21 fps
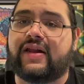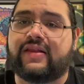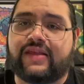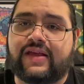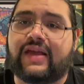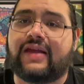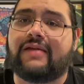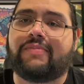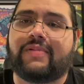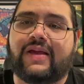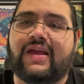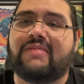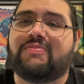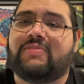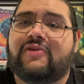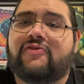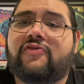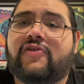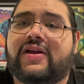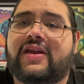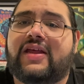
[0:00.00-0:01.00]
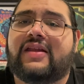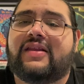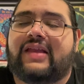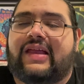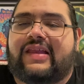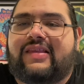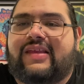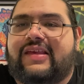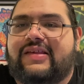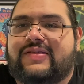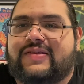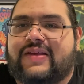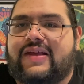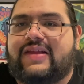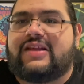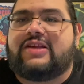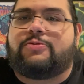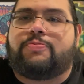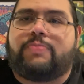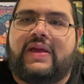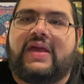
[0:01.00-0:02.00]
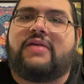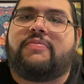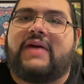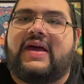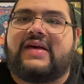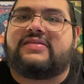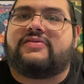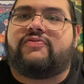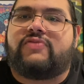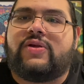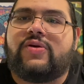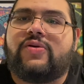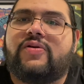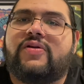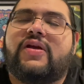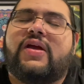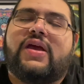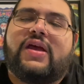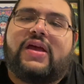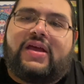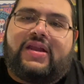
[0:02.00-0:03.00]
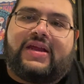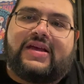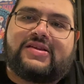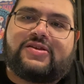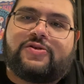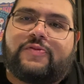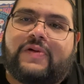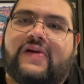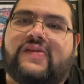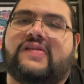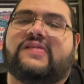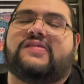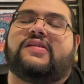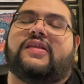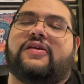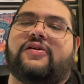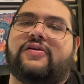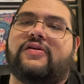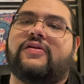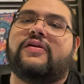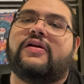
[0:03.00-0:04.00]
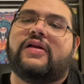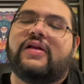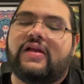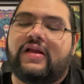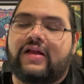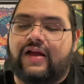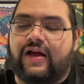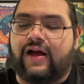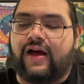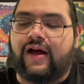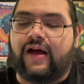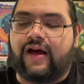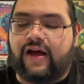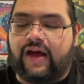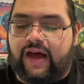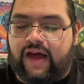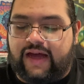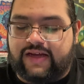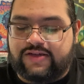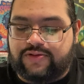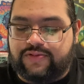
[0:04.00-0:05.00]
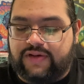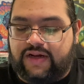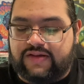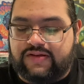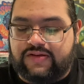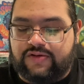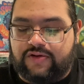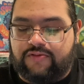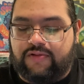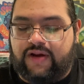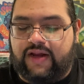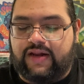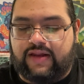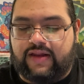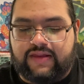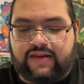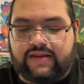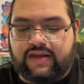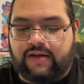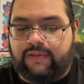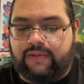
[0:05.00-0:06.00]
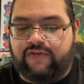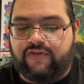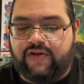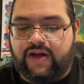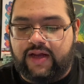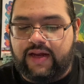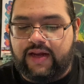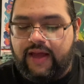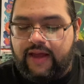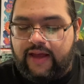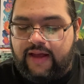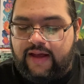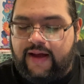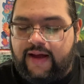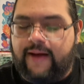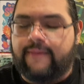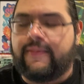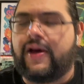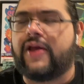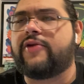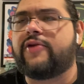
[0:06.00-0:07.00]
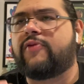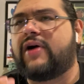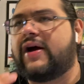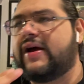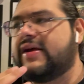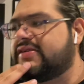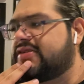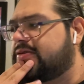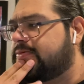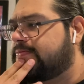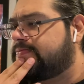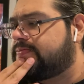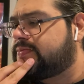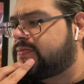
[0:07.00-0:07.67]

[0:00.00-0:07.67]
I think it'd be funny that he's like this big, massive dude, and he has to wear this little astronaut suit, right? I think that'd be fun. Otherwise,